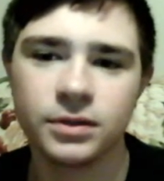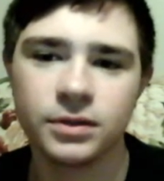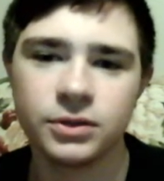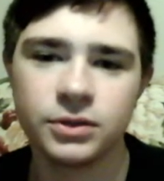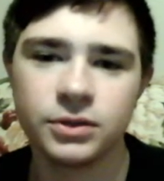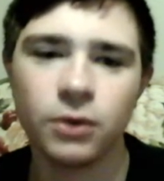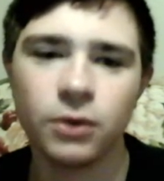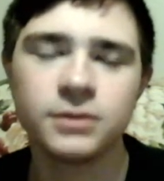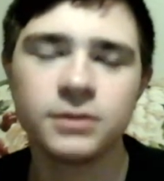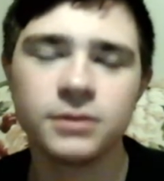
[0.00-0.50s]

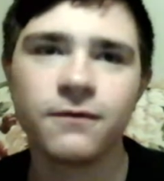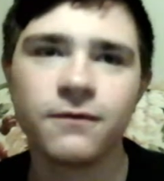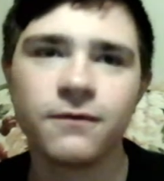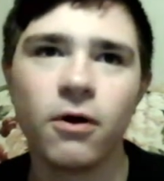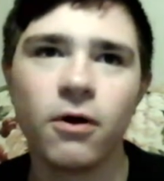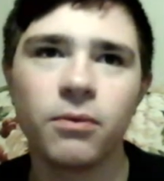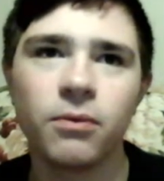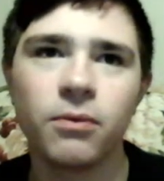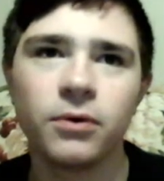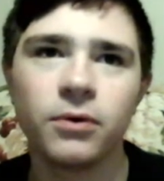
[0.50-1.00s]
Oates
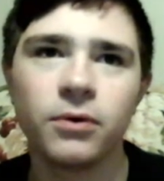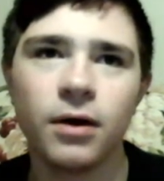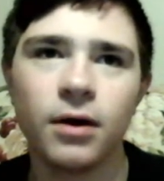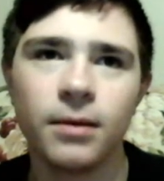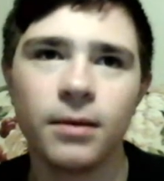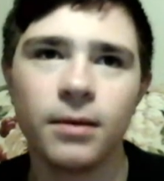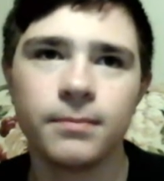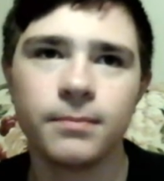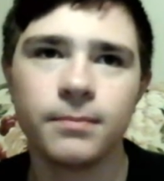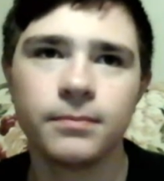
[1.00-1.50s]
Fall
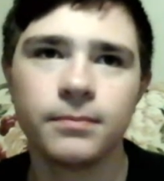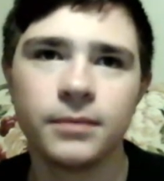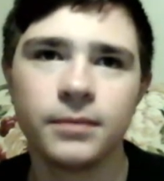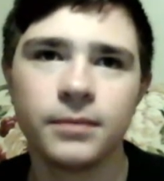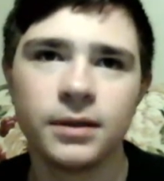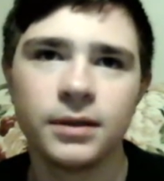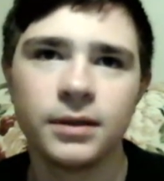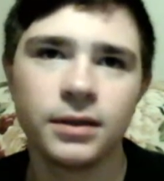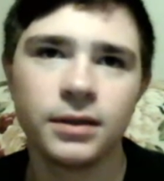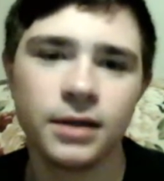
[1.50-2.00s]
will
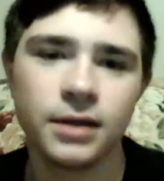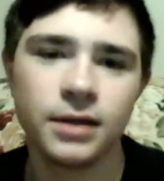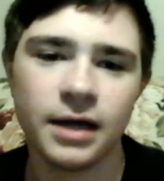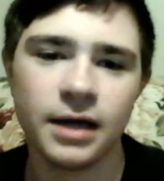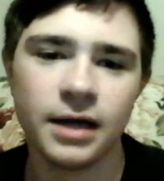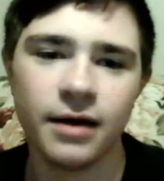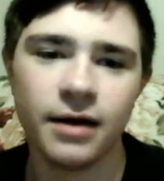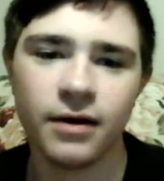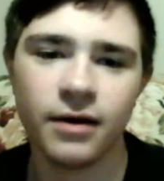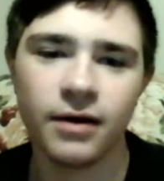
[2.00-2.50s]

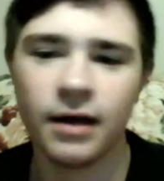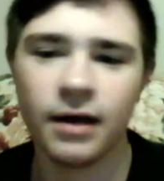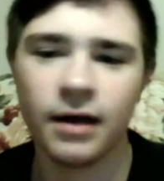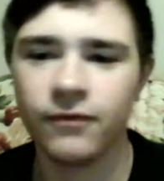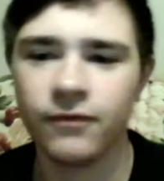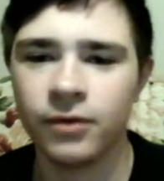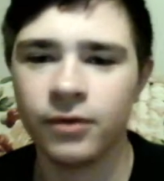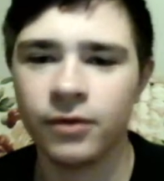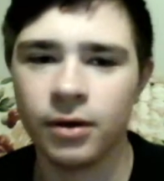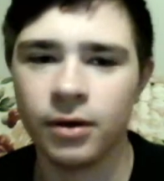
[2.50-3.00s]

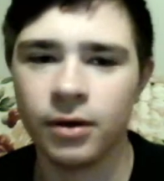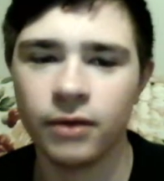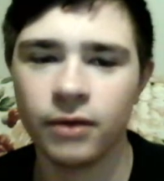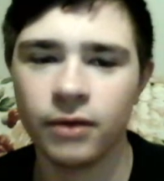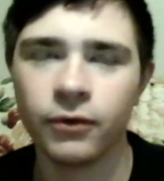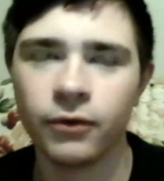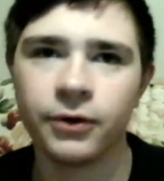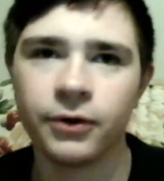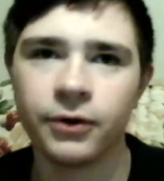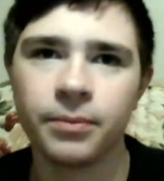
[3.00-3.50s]
have a
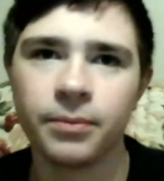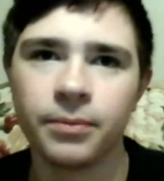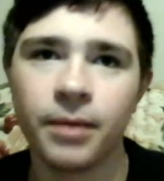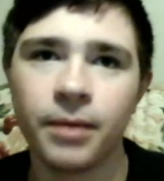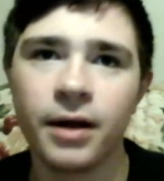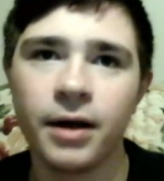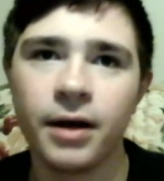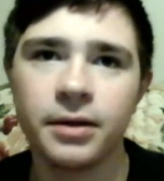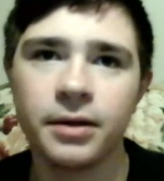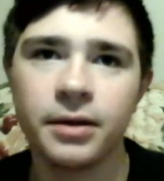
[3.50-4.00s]
runner
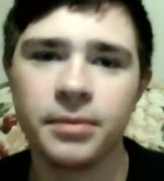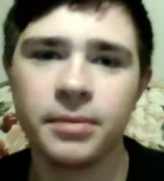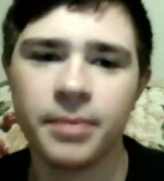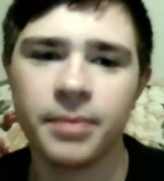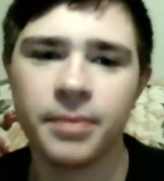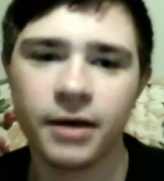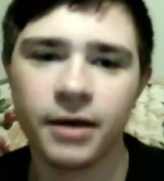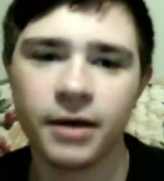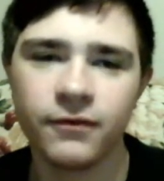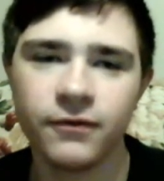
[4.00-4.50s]
behind him in the
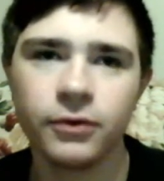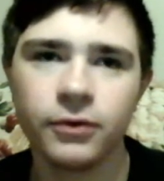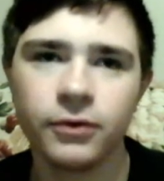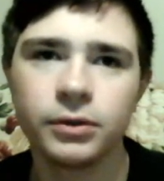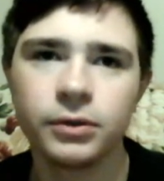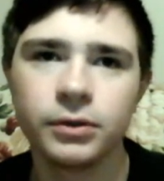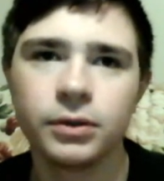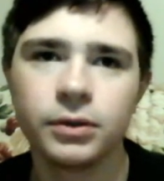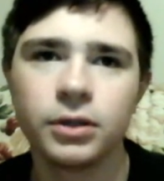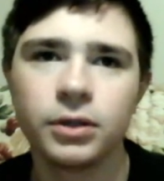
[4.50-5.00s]
backfield.
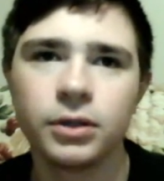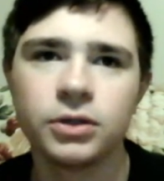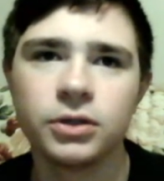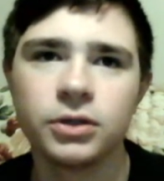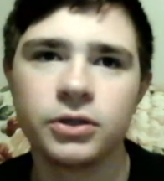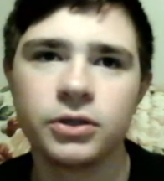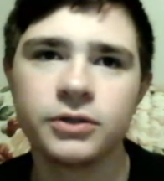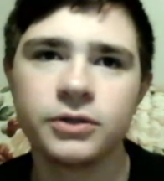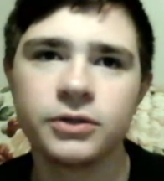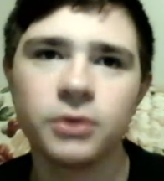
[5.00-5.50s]

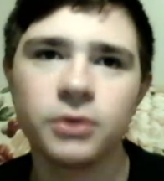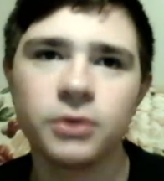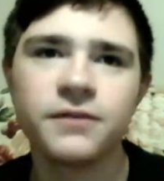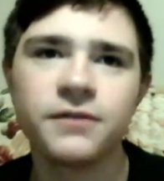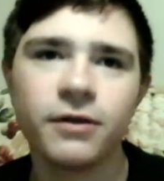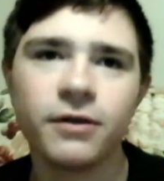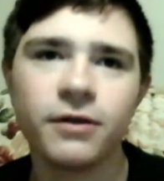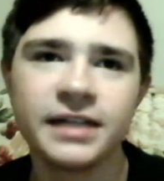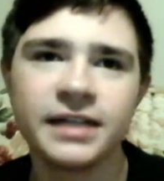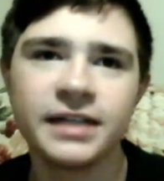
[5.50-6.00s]
So here's Oates
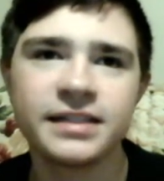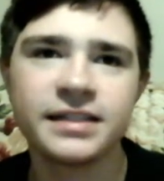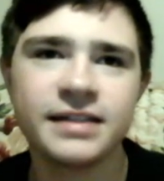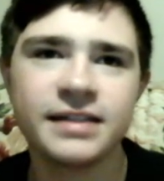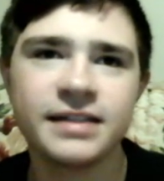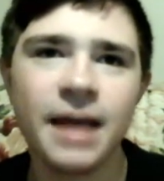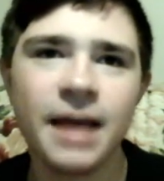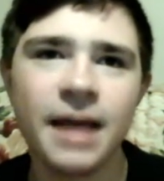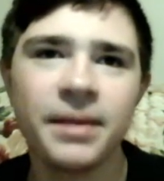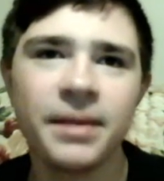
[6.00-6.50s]
Fall, takes a
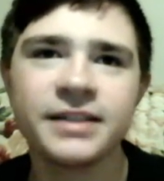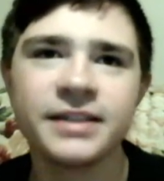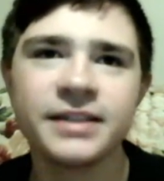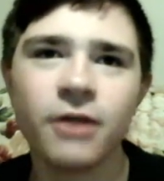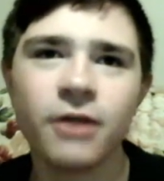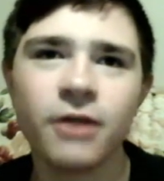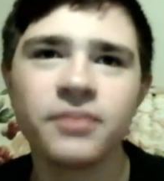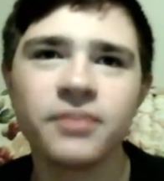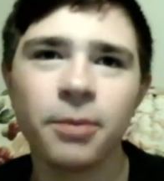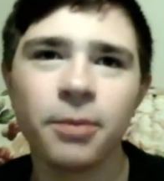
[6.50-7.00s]
snap, hands it
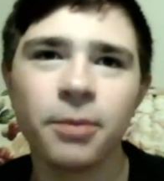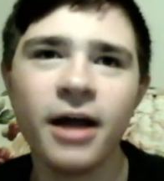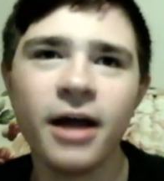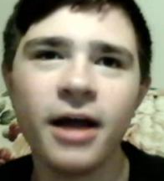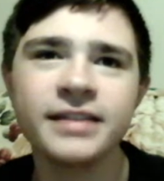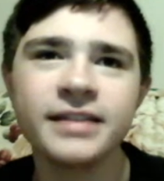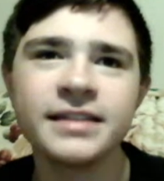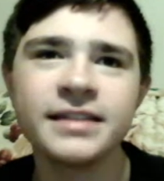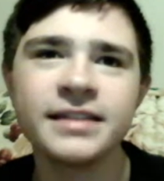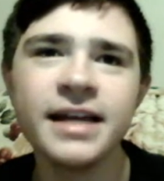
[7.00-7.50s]
off to
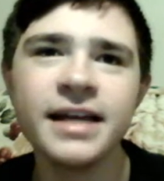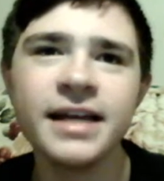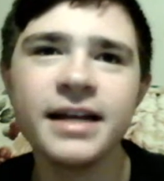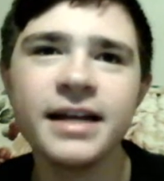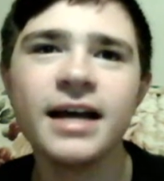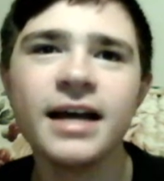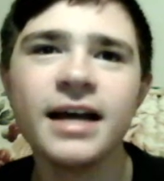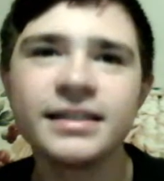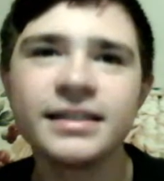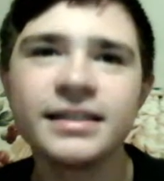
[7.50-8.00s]
Brian
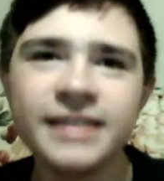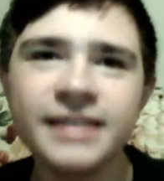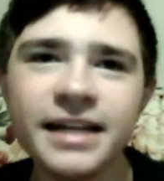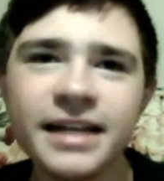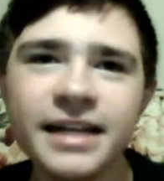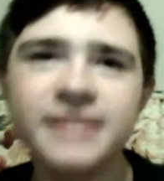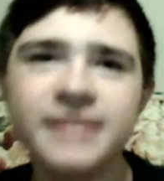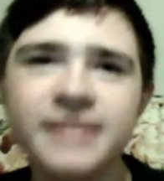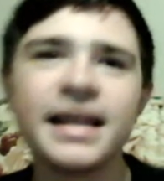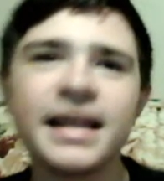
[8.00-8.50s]
Snead.
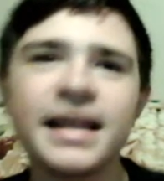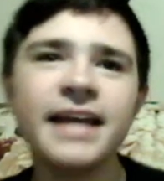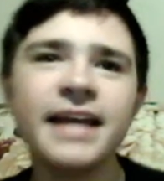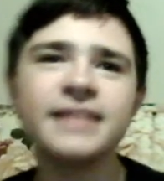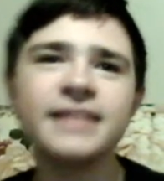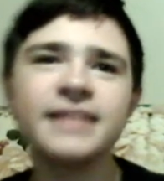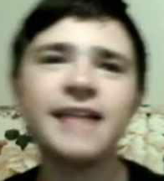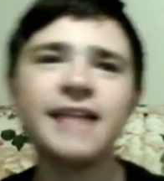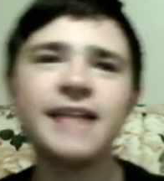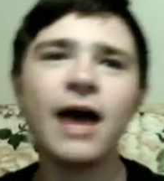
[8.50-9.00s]
Snead is
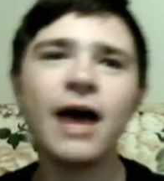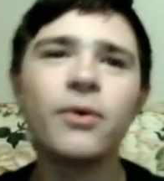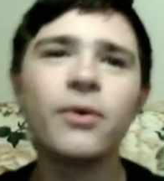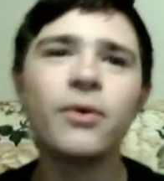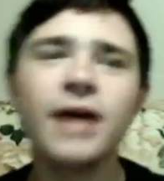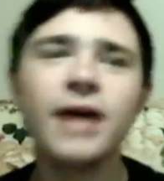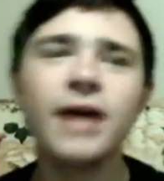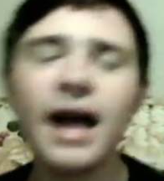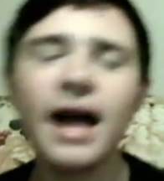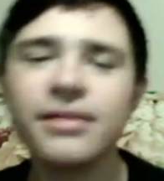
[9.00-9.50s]
taken
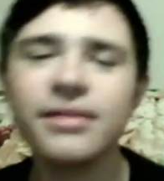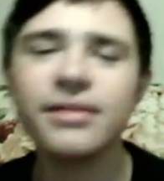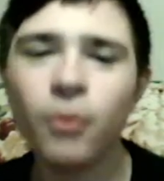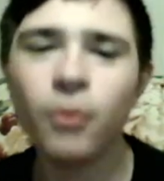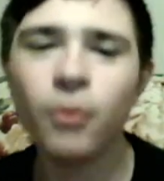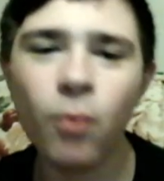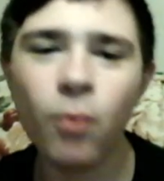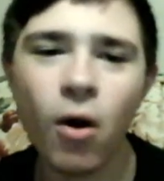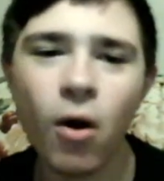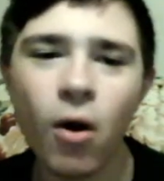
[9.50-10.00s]
down at the
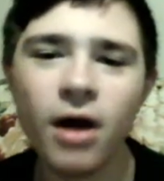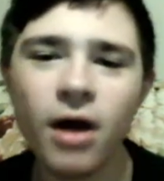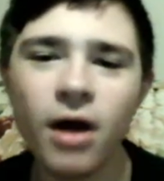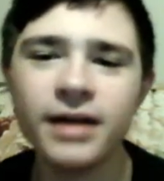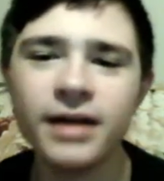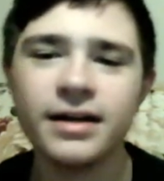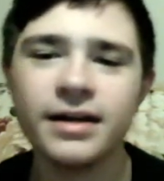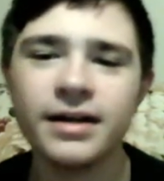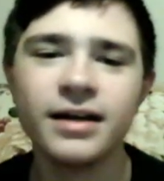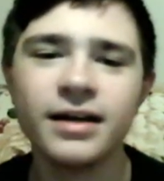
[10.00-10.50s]

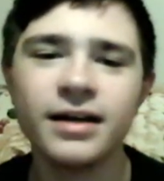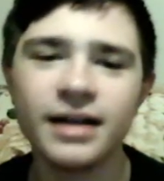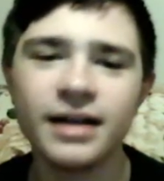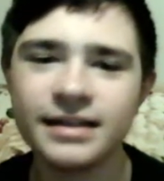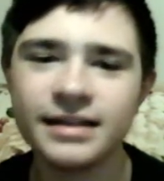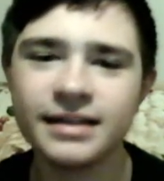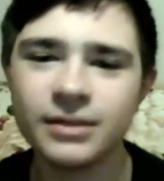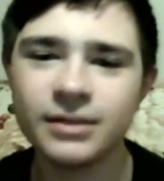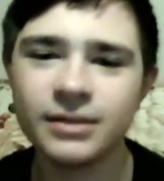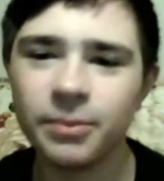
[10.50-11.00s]
one,
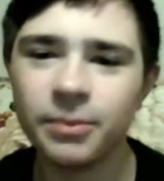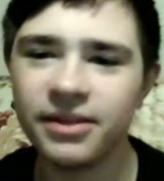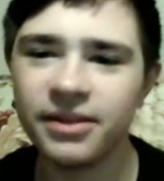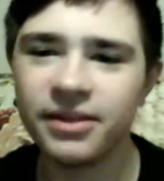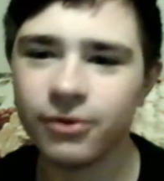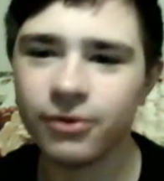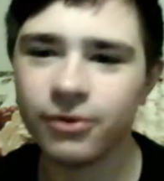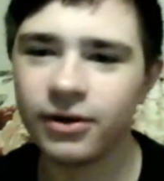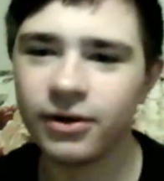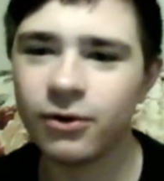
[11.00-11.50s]
as it'll be
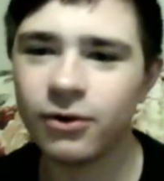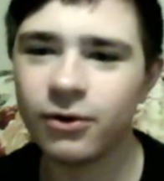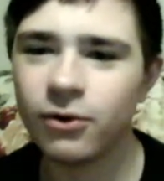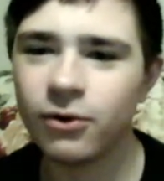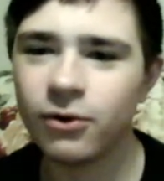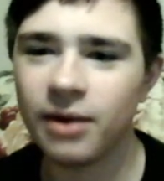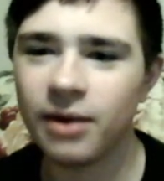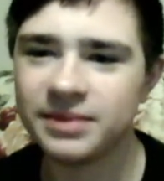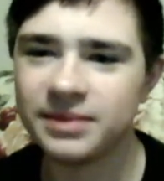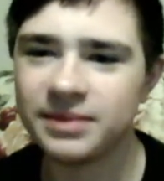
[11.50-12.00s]
third and
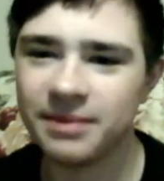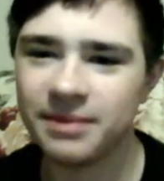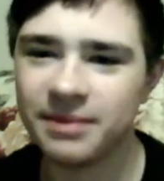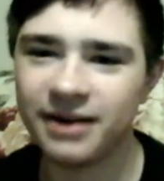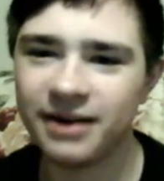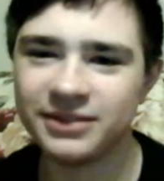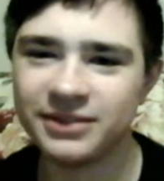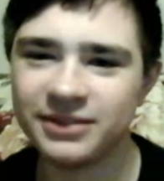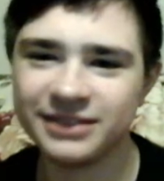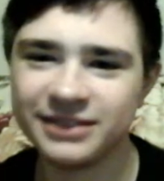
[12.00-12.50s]
goal. I wasn't
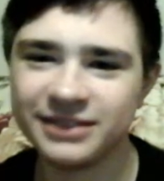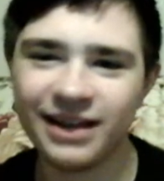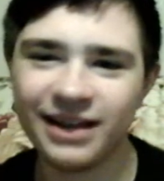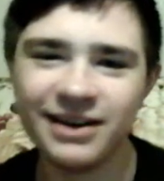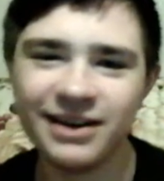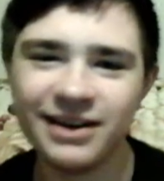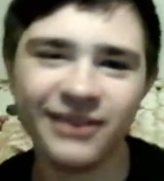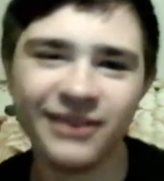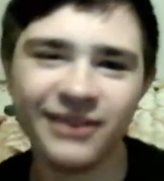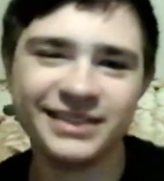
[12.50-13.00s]
mad, I was just, I
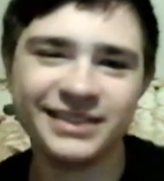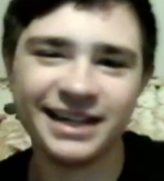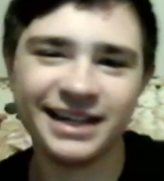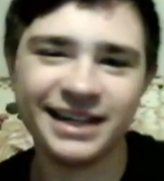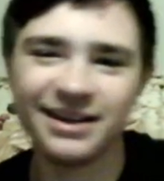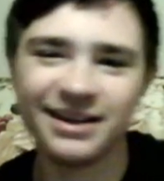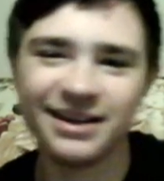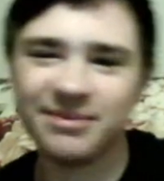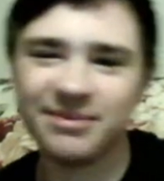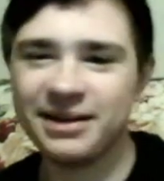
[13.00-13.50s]
know,
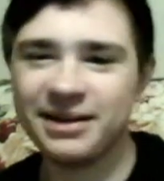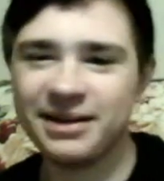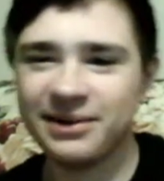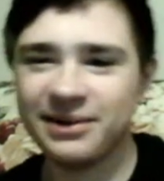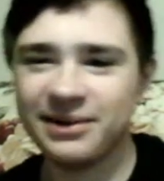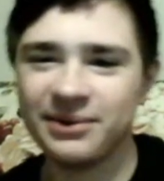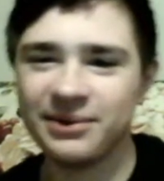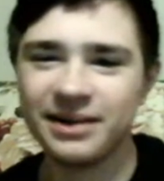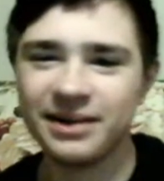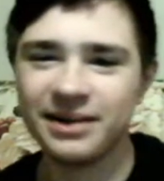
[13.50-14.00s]
Jacob, I know.